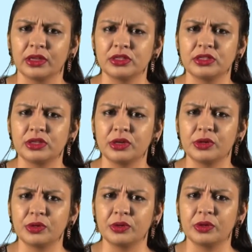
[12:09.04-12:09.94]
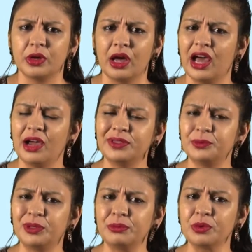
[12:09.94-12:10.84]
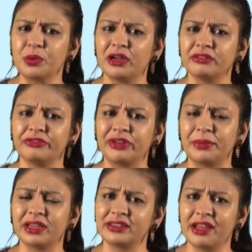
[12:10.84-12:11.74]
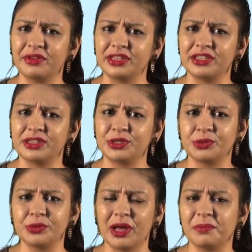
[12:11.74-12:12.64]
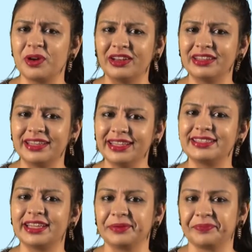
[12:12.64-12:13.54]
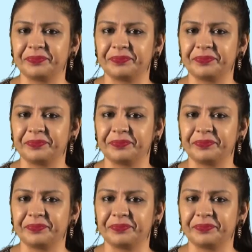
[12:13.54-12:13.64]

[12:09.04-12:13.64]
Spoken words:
So, how did we move on from a cravat to a modern necktie?